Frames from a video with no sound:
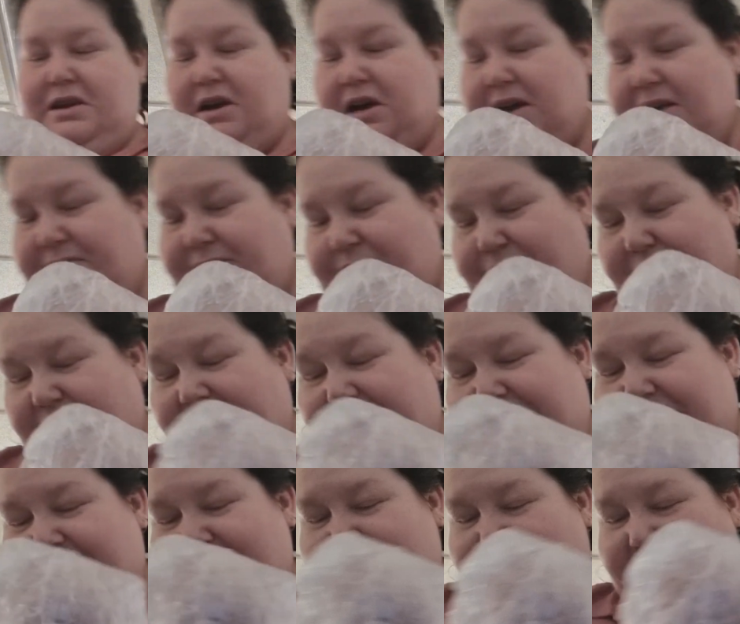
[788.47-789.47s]
I
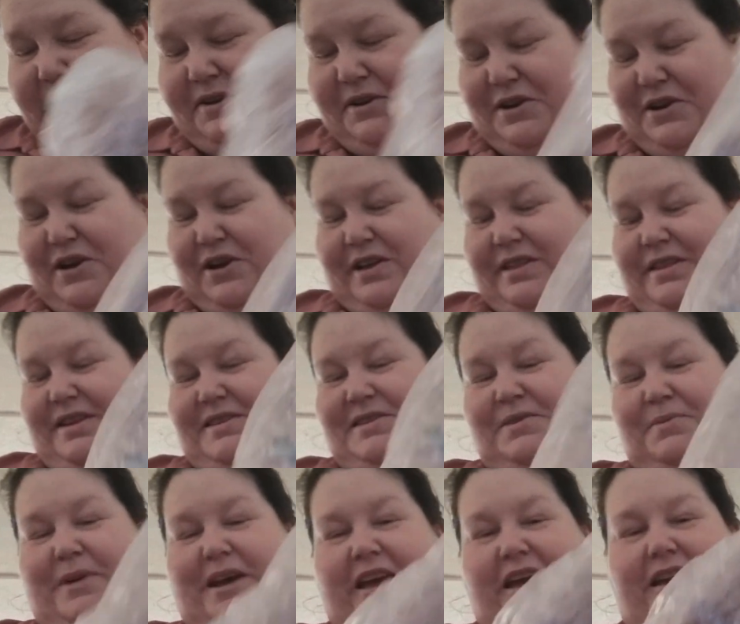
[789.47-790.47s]
really needed her this
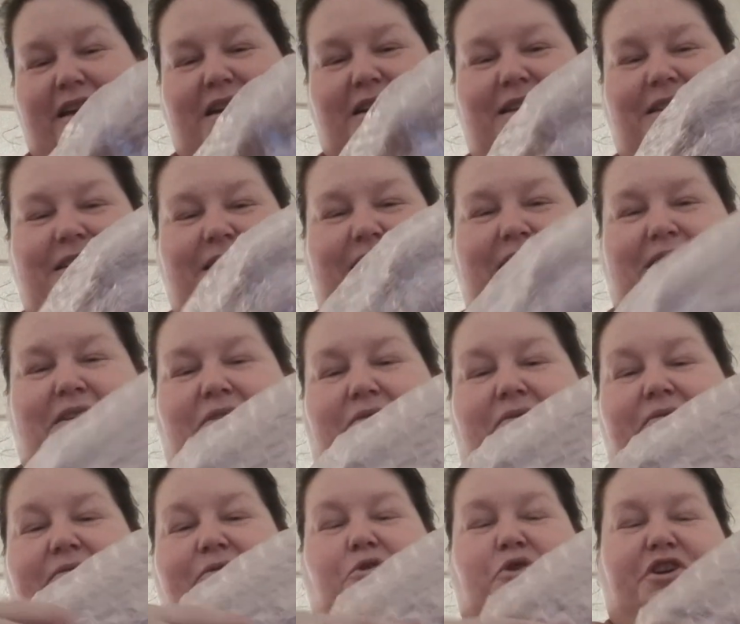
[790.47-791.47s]
week.
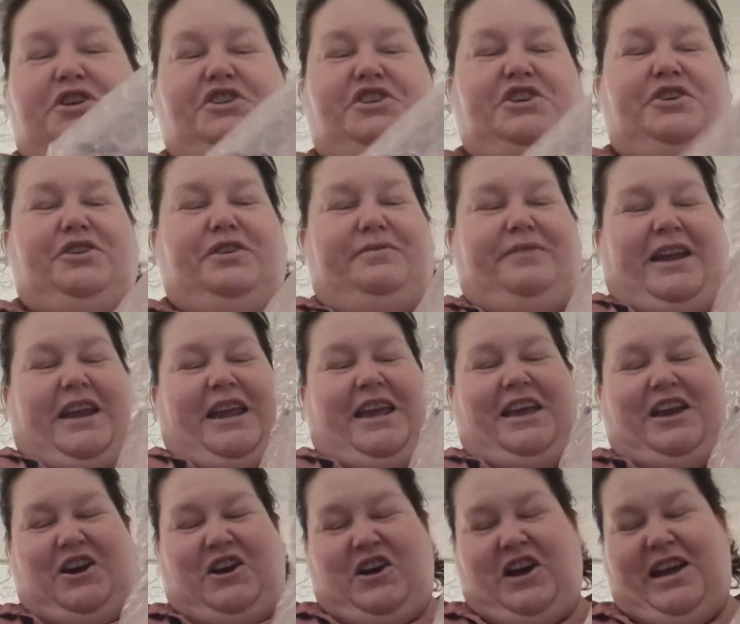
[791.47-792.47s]
Fortitude of any
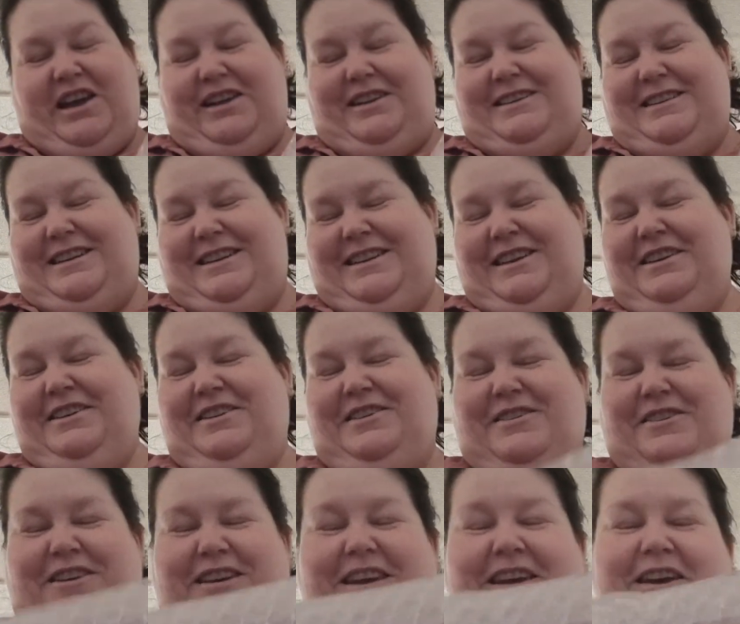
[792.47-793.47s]
kind.
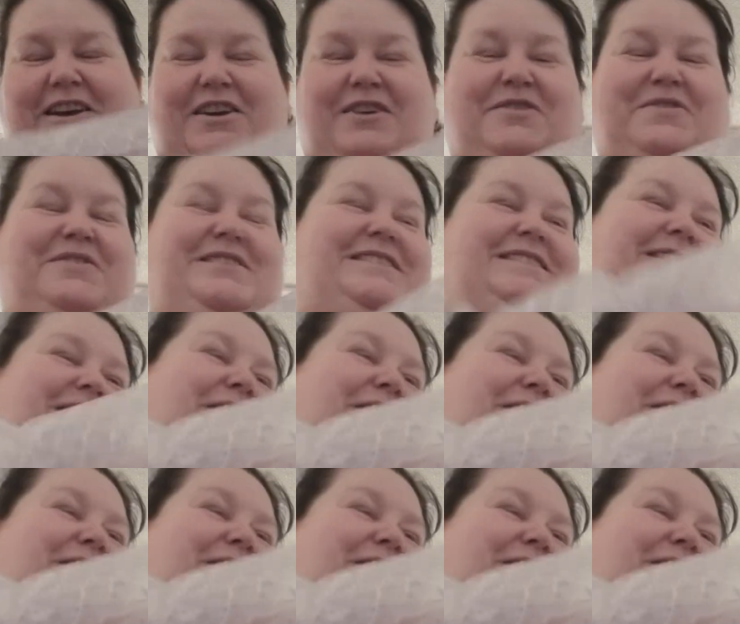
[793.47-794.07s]
Always